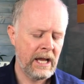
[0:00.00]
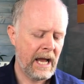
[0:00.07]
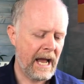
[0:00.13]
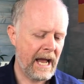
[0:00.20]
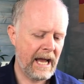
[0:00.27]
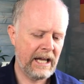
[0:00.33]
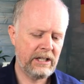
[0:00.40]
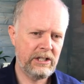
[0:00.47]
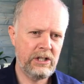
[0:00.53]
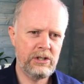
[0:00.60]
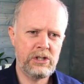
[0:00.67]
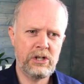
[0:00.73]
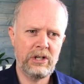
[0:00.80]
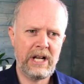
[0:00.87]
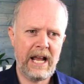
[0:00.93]
And you
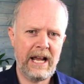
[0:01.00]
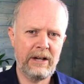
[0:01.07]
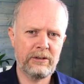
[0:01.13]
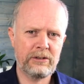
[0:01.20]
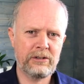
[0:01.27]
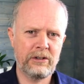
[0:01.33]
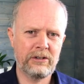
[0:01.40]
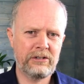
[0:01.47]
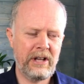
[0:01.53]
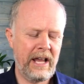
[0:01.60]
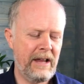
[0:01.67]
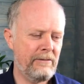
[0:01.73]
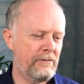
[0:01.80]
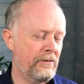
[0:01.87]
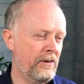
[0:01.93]
should outsource
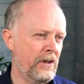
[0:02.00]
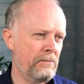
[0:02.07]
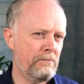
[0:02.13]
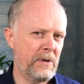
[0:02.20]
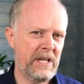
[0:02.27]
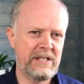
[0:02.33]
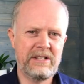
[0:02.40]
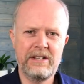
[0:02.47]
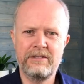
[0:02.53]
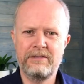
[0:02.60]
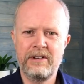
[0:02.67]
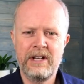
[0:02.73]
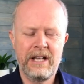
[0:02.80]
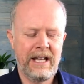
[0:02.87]
every bit of